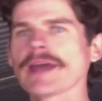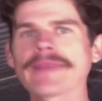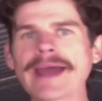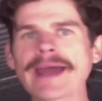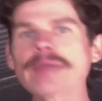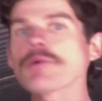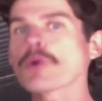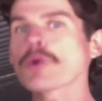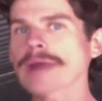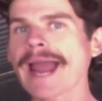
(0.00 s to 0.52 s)

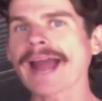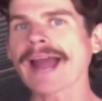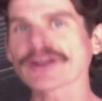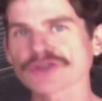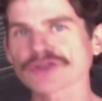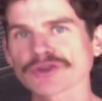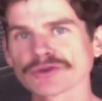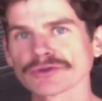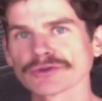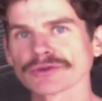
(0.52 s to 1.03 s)
They will
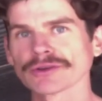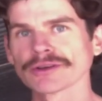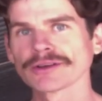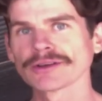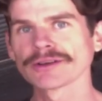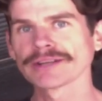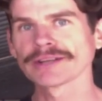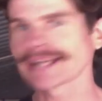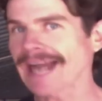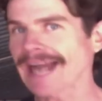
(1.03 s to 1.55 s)
catch you.
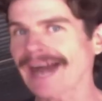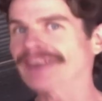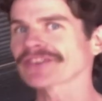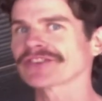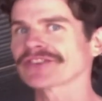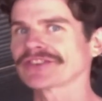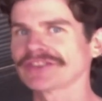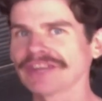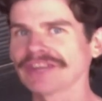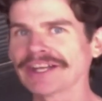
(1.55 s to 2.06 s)
You can't
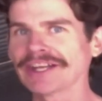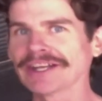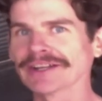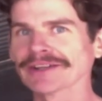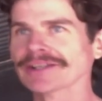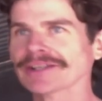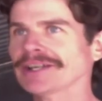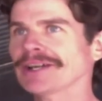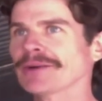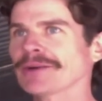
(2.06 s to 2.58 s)

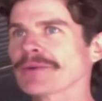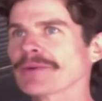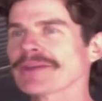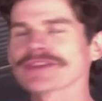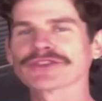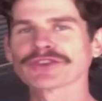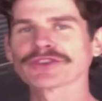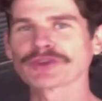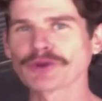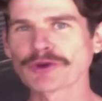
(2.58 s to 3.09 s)
steal when
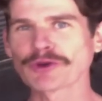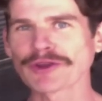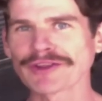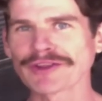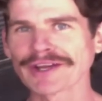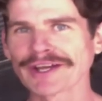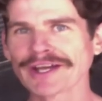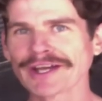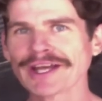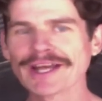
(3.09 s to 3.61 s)
there's security
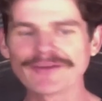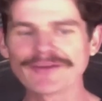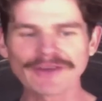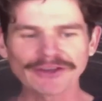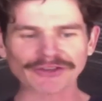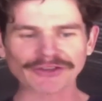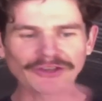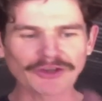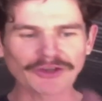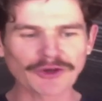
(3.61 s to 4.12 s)
there. If
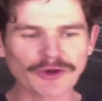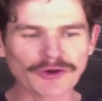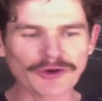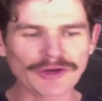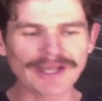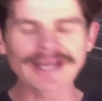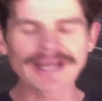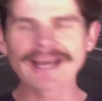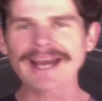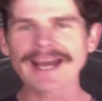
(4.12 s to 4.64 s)
there's
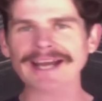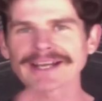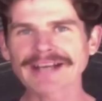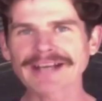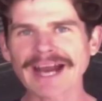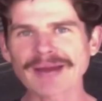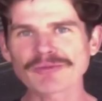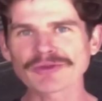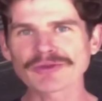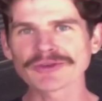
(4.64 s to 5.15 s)
security and
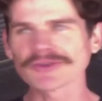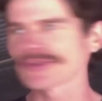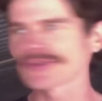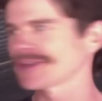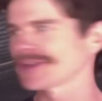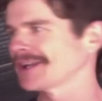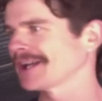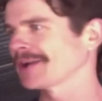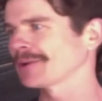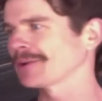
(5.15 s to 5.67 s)

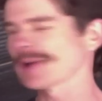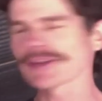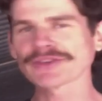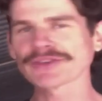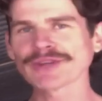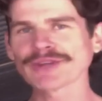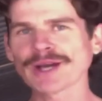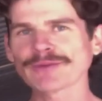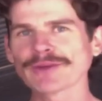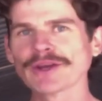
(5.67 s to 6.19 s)
cameras and all that
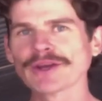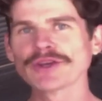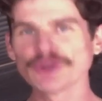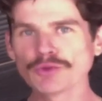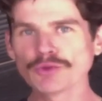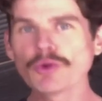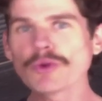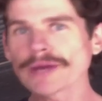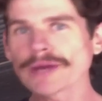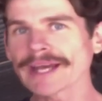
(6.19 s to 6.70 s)
stuff, you
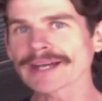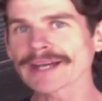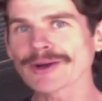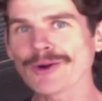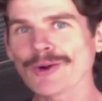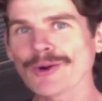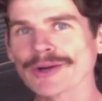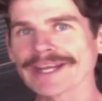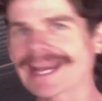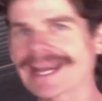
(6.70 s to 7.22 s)
will get
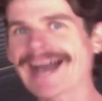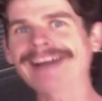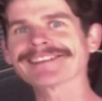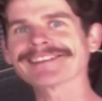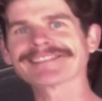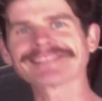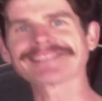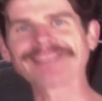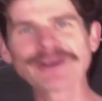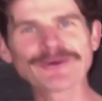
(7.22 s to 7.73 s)
caught. You can't
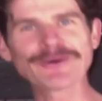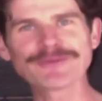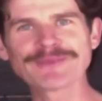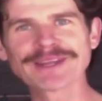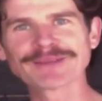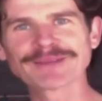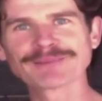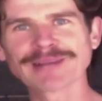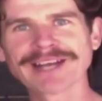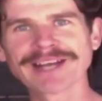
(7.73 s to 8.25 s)
steal from
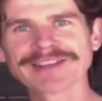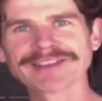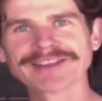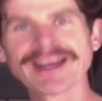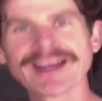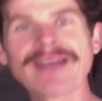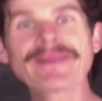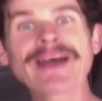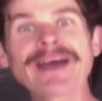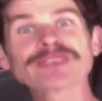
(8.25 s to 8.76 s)
these places.
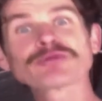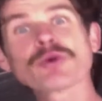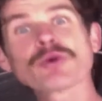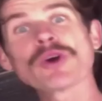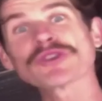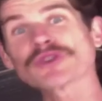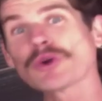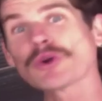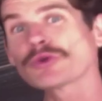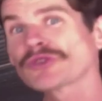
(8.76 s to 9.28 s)
That's why
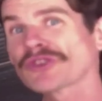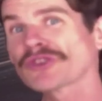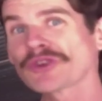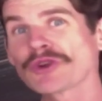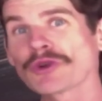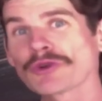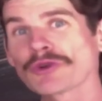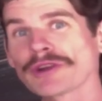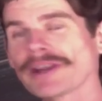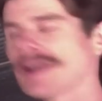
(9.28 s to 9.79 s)
it's called
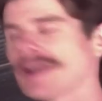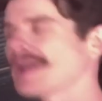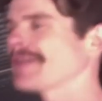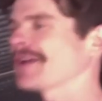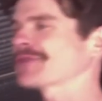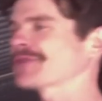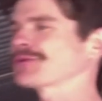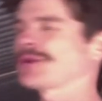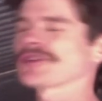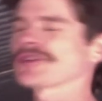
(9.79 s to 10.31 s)
security.
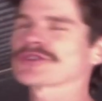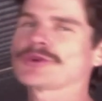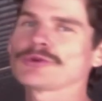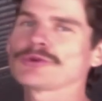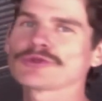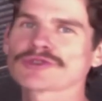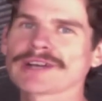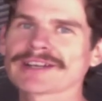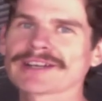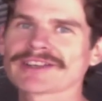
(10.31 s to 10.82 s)
That's why it's
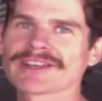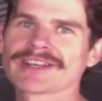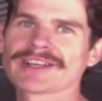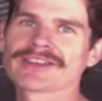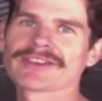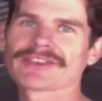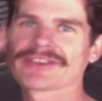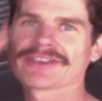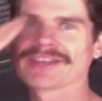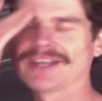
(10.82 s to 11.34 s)
called drug
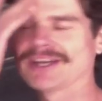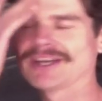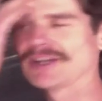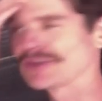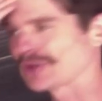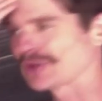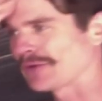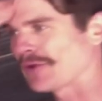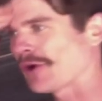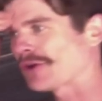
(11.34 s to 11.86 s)
tests.
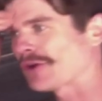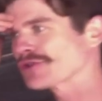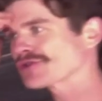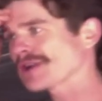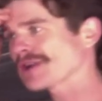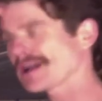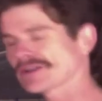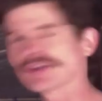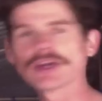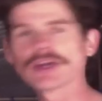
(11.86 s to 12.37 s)
So if you're on
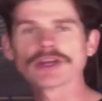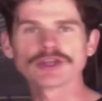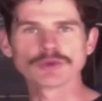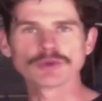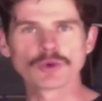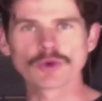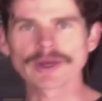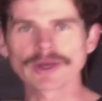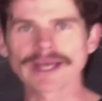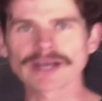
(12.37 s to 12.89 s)
drugs, you
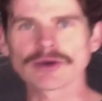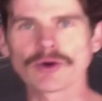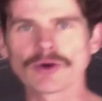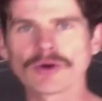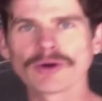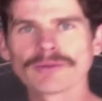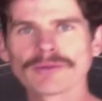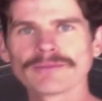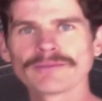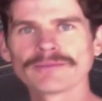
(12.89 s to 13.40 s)
will get
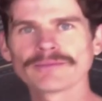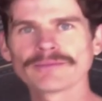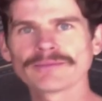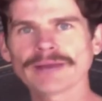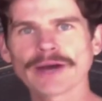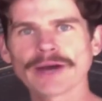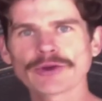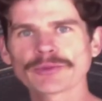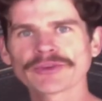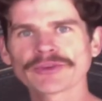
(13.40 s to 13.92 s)
caught
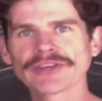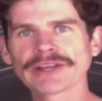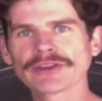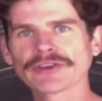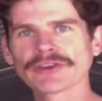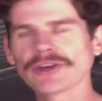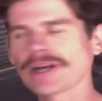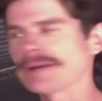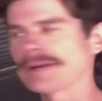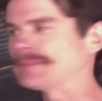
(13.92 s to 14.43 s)
100% of the
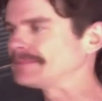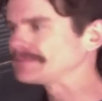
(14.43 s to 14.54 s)
time.